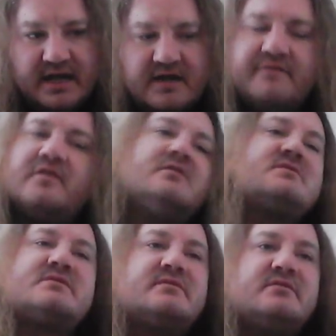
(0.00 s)
And at
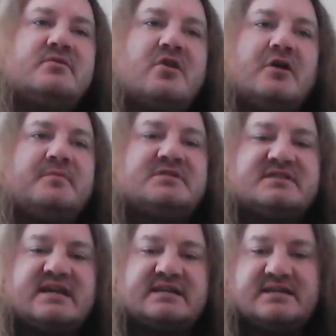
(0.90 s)
first, Luke Harper
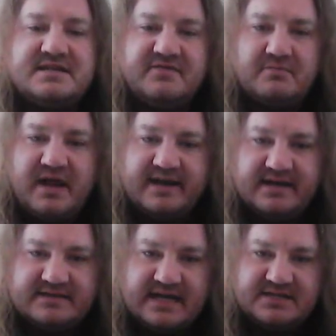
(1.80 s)
just like doesn't even pay
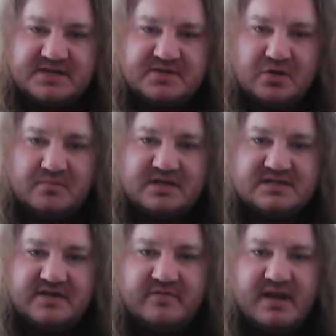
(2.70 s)
any attention to him,
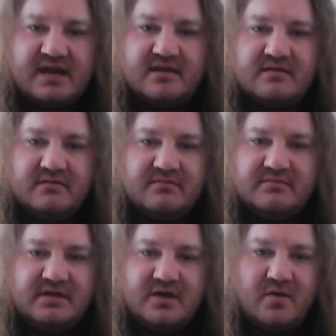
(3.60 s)
doesn't even make,
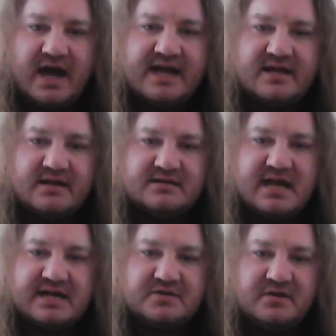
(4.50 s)
you know, eye
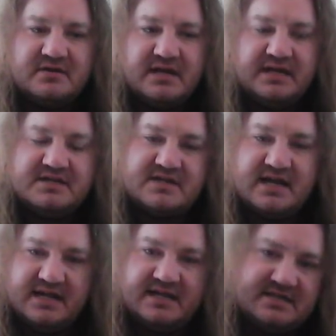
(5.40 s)
contact or anything. He just
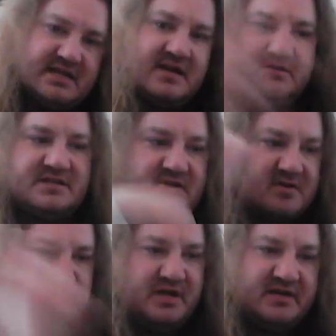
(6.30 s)
kind of gets in there and just
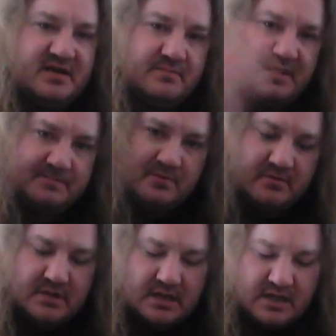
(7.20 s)
starts beating up people.